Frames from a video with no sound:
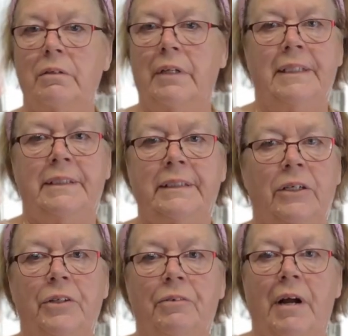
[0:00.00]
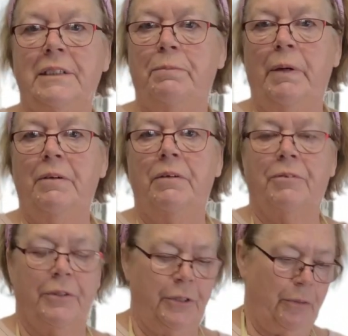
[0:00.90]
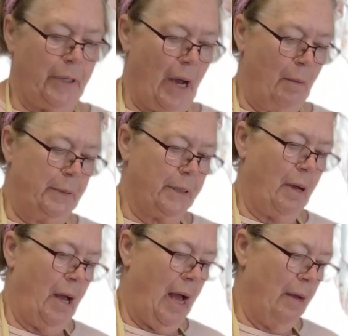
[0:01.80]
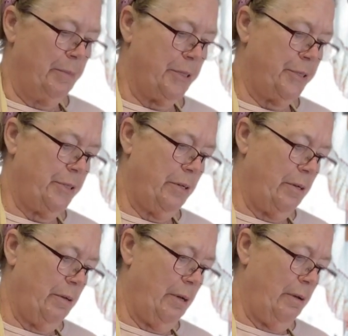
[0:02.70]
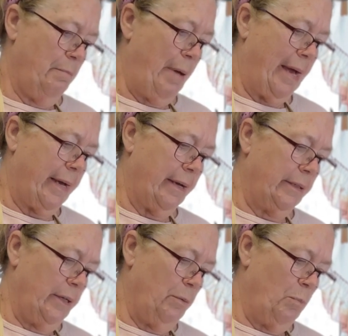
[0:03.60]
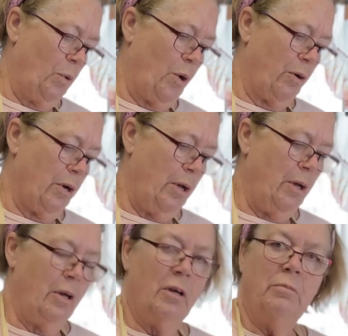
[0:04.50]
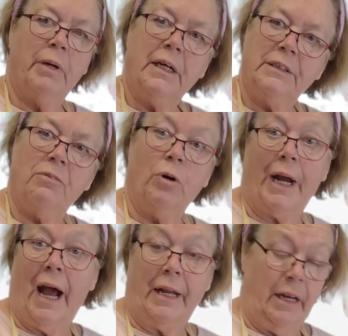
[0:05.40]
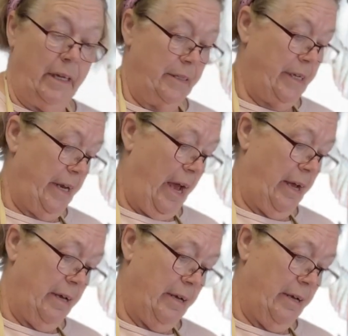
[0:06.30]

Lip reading: it's still the recipe for 2 cups. I'm just making a little more because of what I need today.